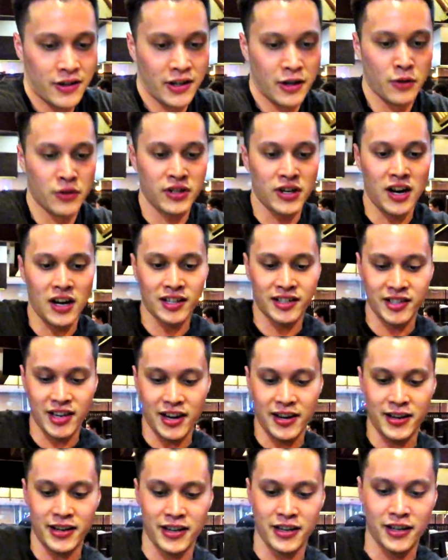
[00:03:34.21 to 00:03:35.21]
It was Aus's
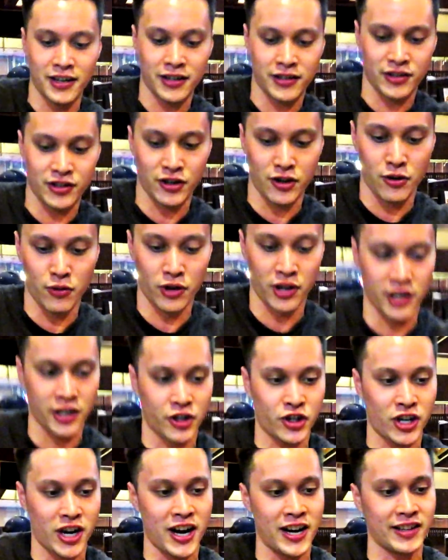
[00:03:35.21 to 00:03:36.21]
idea, so we're gonna
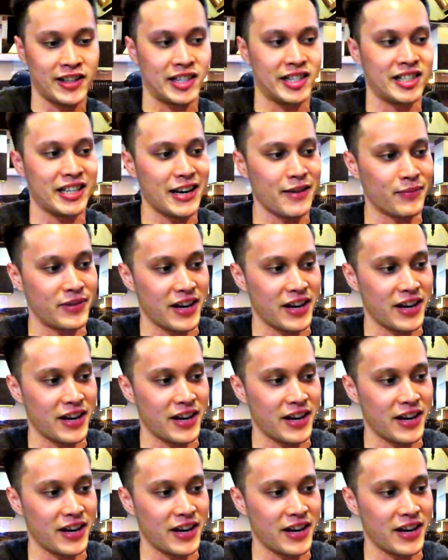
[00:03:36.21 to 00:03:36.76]
try it at the same